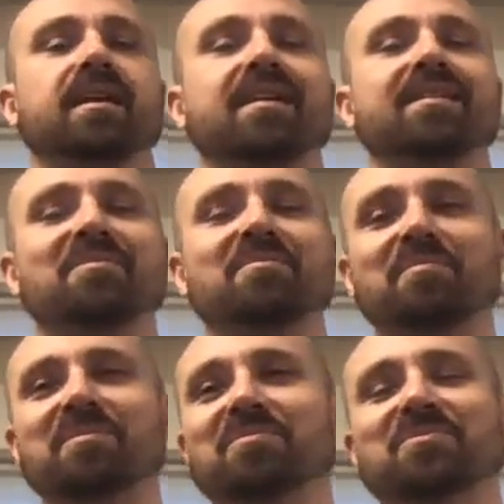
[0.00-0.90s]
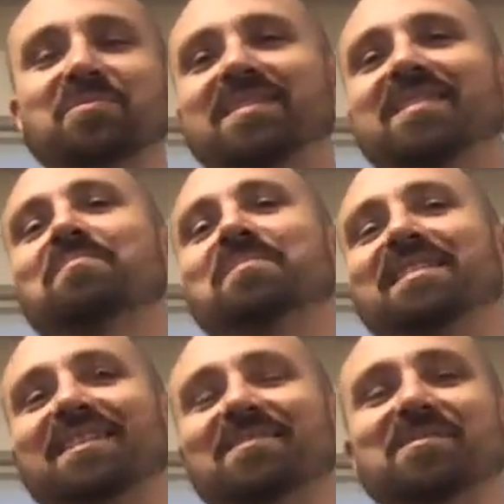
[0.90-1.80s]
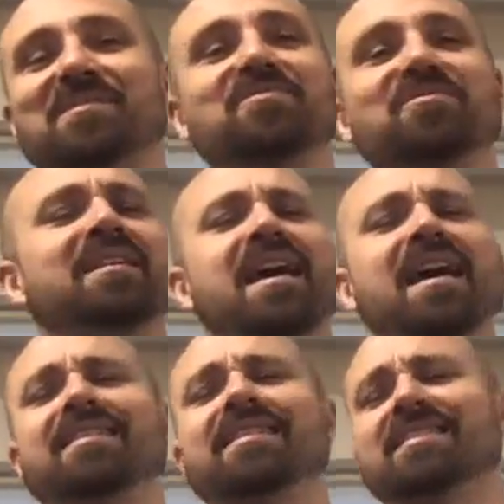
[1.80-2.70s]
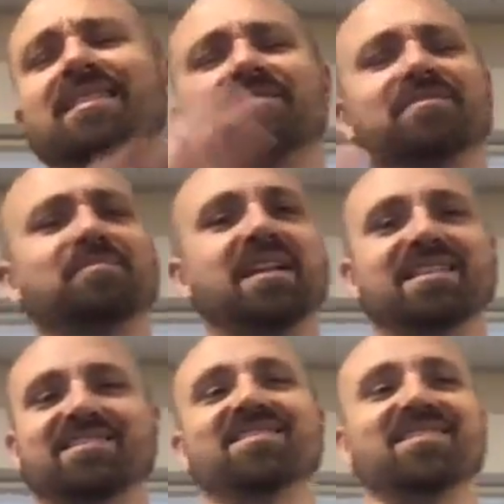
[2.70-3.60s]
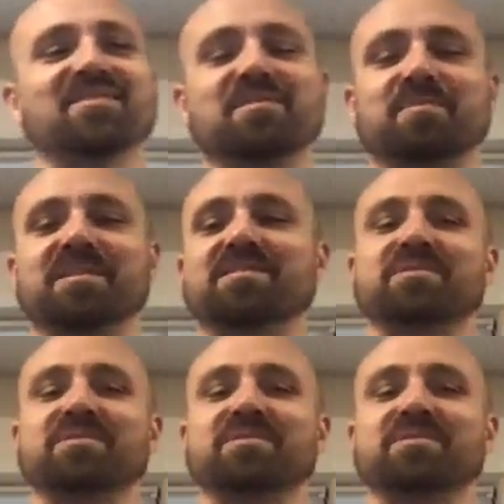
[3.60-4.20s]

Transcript: I remember there was one company that I worked for that had this stuff plastered all over the place.